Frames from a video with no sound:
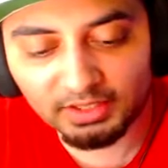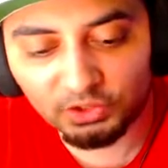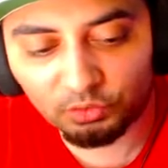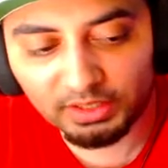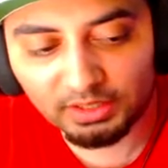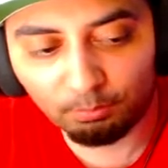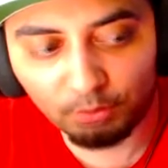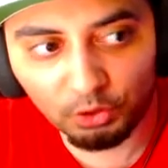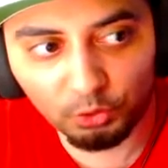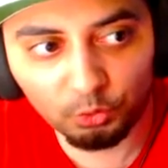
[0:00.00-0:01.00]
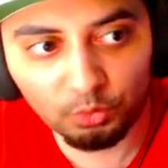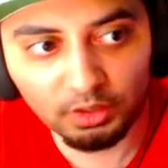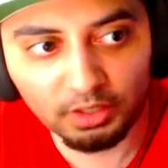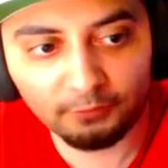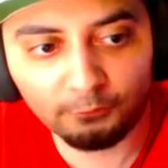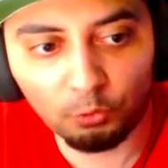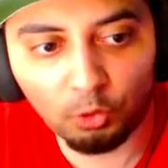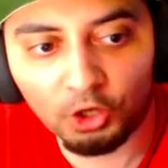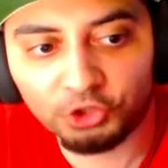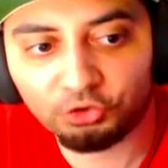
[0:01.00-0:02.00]
green, and blue full
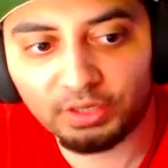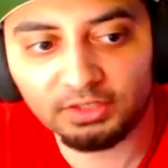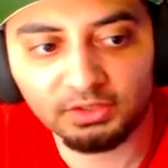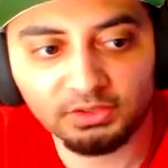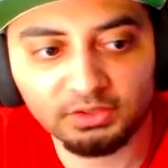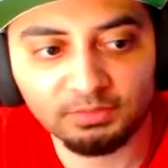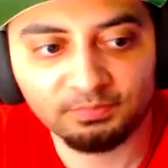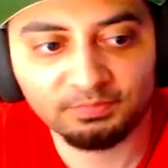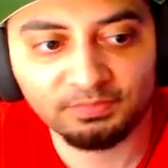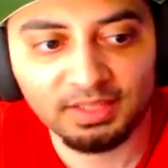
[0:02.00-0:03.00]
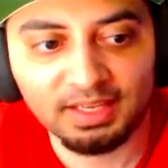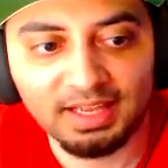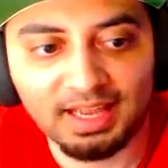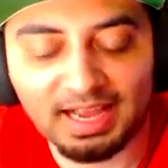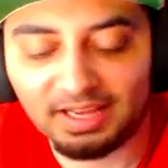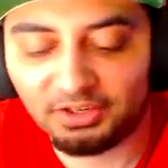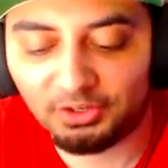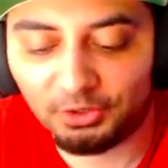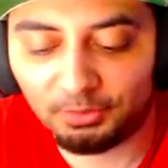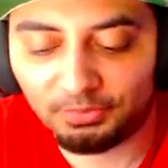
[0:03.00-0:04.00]
art trainers, and
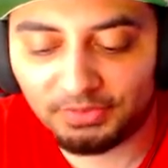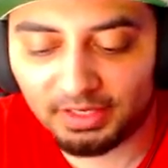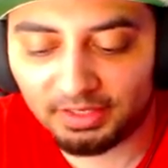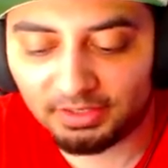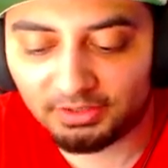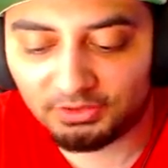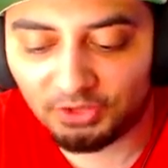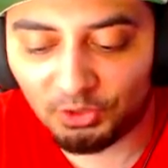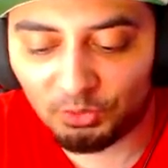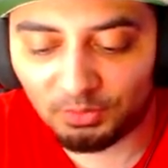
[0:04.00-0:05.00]
um, they don't